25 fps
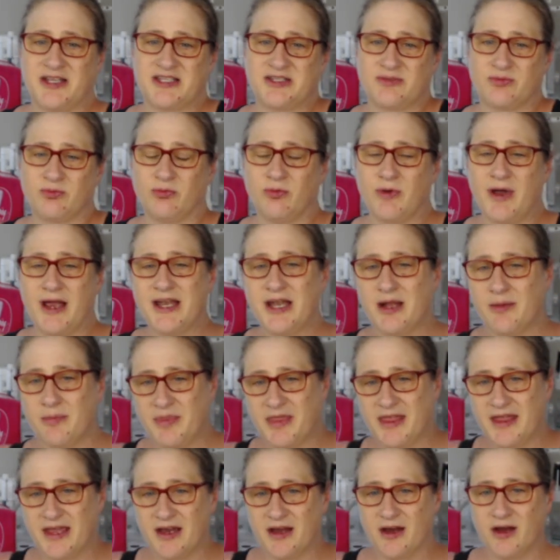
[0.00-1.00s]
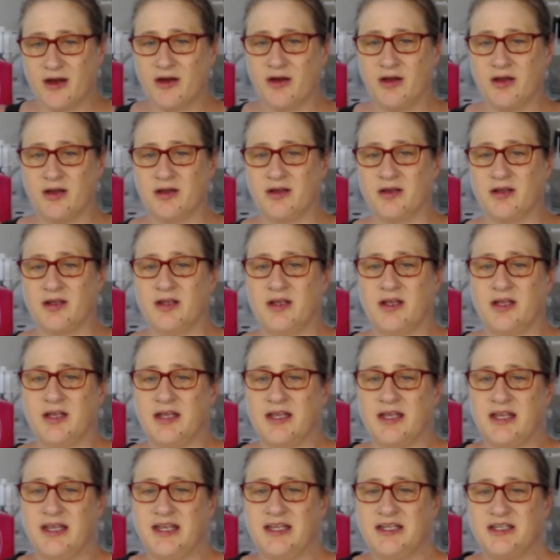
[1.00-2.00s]
It's right up there
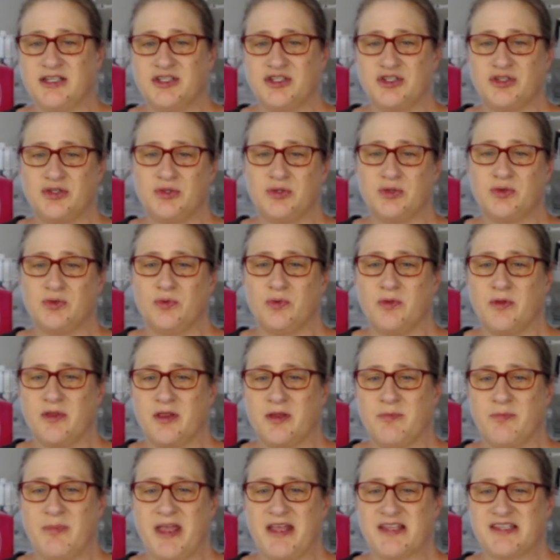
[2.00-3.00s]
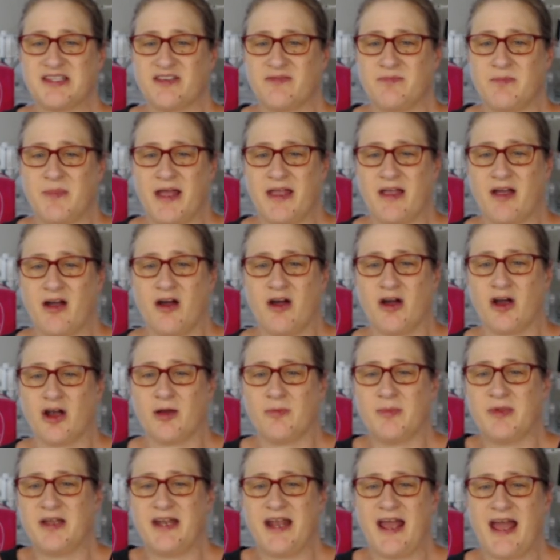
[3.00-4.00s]
into the base of my
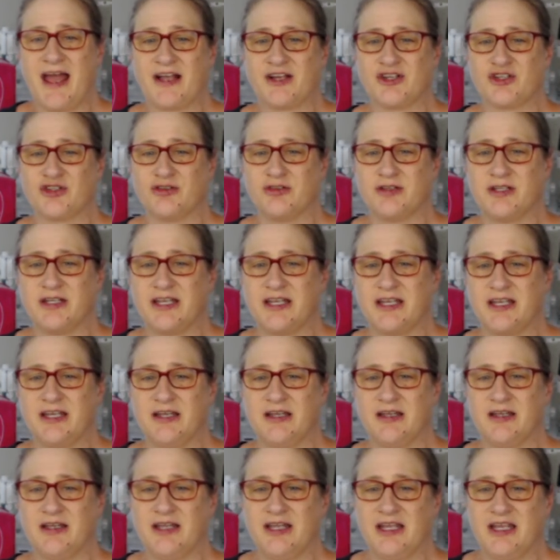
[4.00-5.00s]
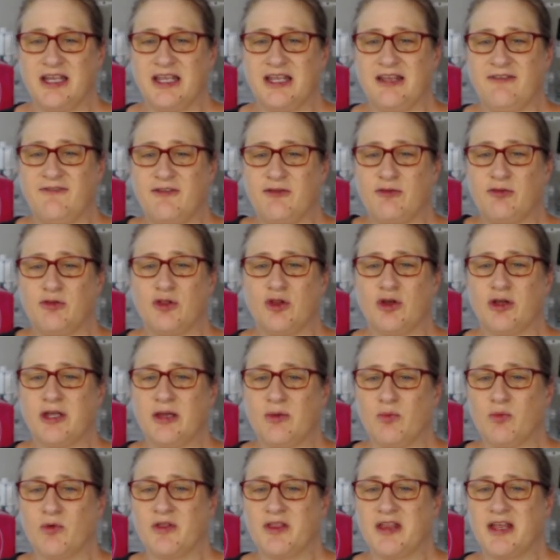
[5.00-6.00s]
arm. And actually, if you look
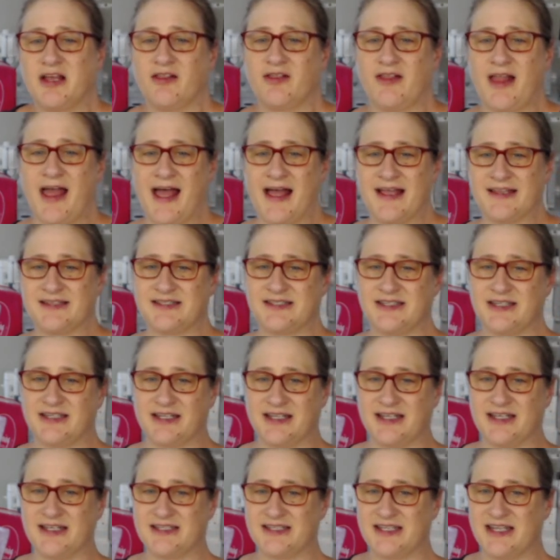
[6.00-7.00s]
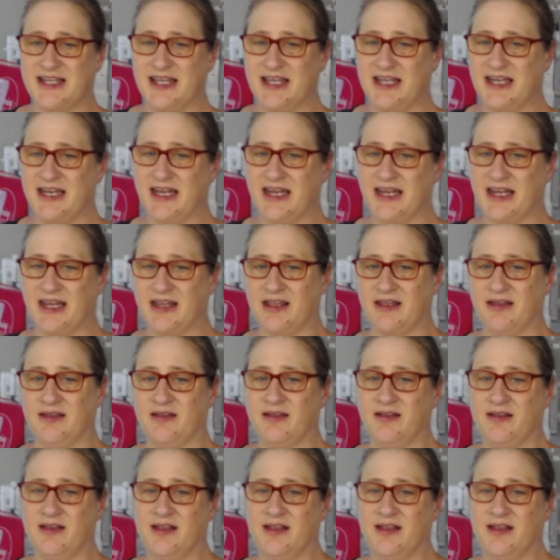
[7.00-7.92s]
at where the elastic is hitting